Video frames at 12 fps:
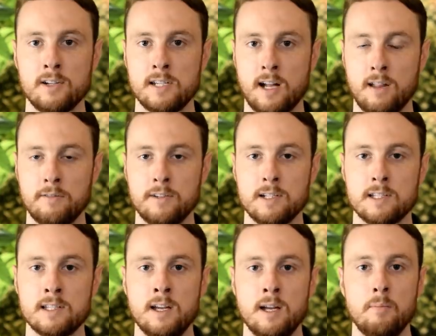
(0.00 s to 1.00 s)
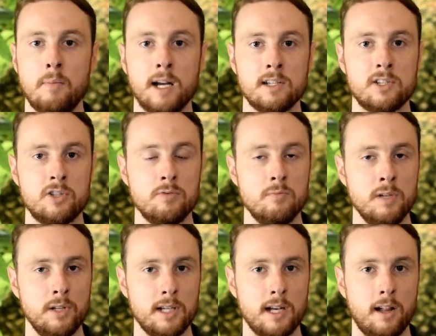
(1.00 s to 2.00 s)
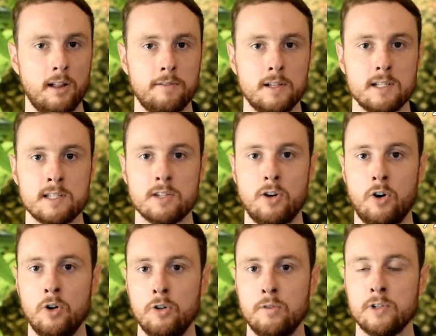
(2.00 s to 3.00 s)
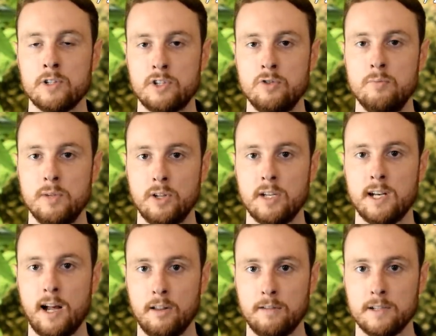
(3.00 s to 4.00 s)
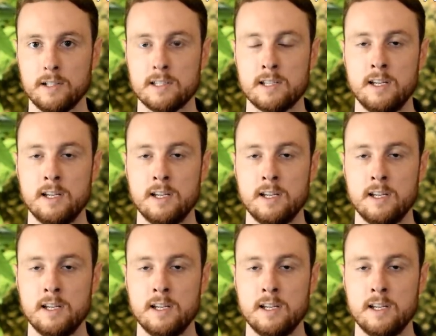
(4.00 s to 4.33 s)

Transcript: elephants minus 2 million elephants all over 2 million elephants.